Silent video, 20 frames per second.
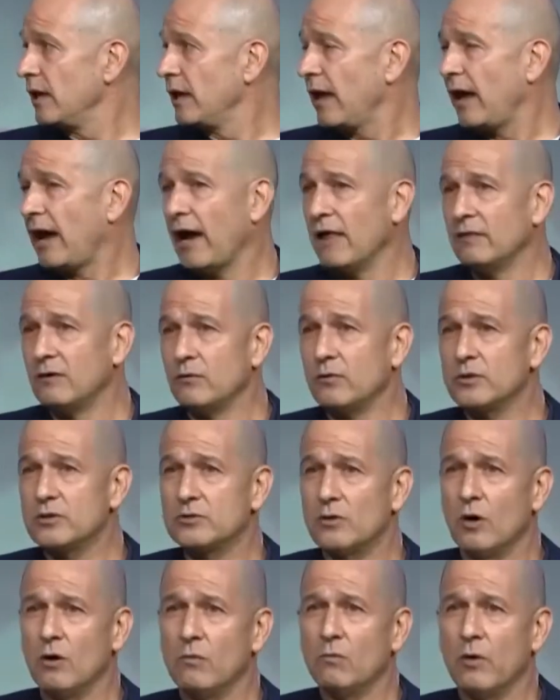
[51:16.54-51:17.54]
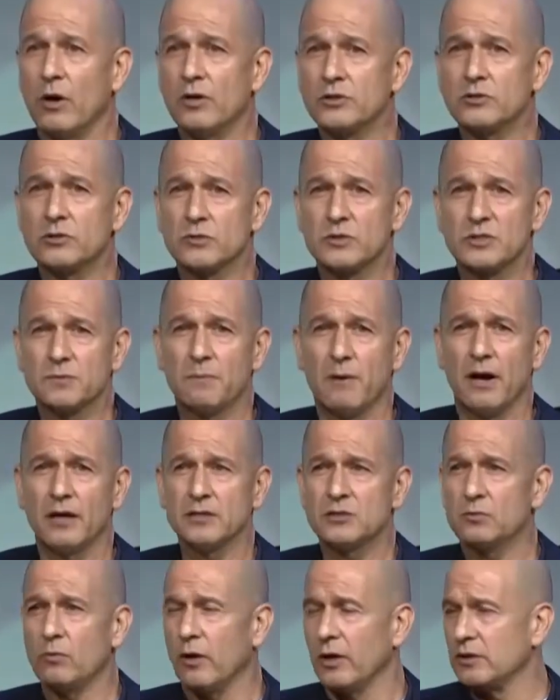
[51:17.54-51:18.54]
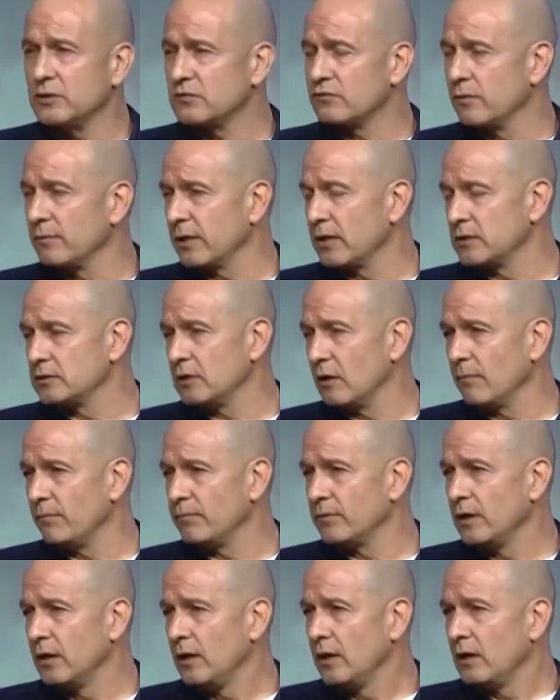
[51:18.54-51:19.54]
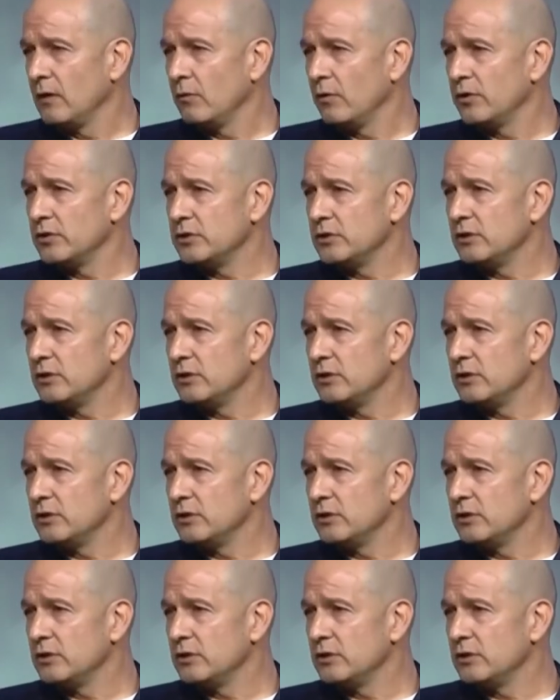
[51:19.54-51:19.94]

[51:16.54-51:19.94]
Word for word: And the result was, the response was from the consultant was,